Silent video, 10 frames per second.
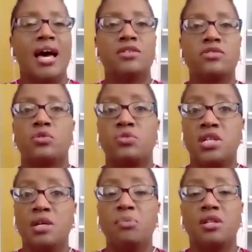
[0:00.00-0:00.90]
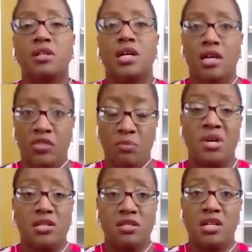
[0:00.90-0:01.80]
And so typically the
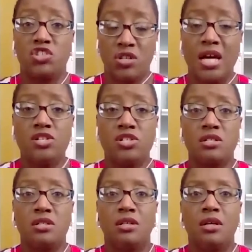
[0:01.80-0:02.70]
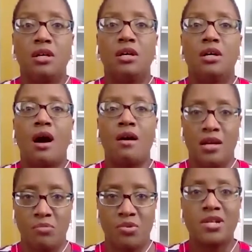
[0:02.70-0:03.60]
best education are
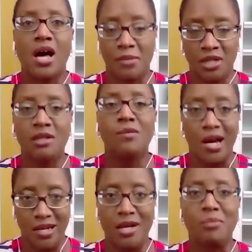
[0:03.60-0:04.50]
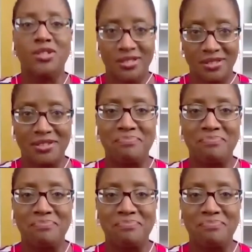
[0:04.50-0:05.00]
in predominantly white neighborhoods.